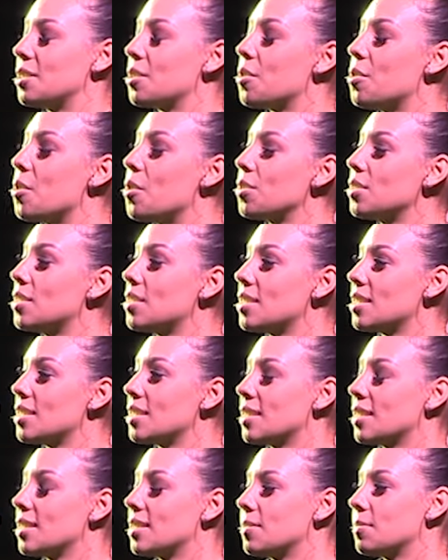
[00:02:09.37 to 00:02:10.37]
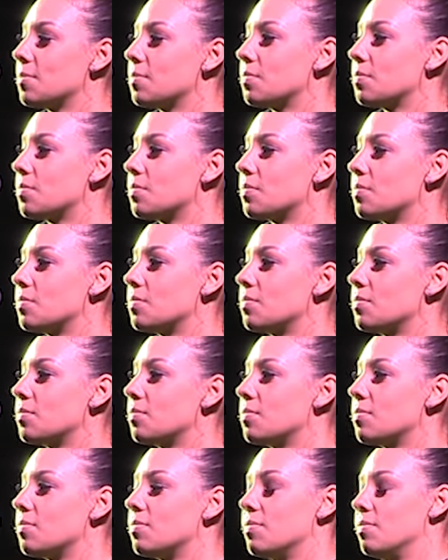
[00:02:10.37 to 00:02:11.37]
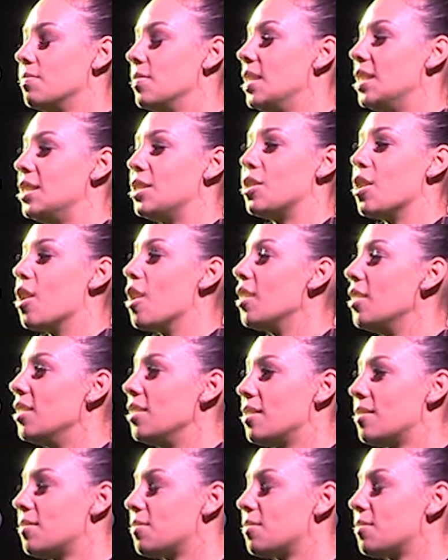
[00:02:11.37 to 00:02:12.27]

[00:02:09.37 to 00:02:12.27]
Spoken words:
Cords, he's gone.